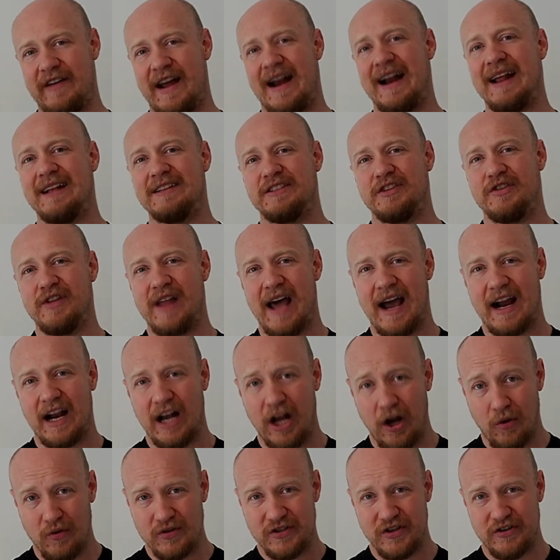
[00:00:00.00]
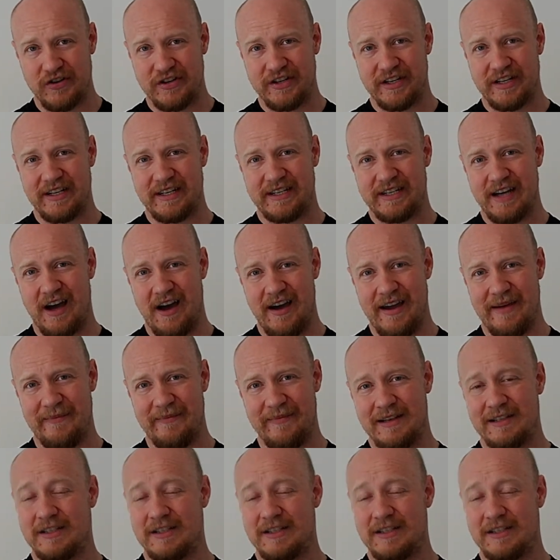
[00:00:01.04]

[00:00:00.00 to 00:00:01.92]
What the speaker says: and I'll do that closer to the time.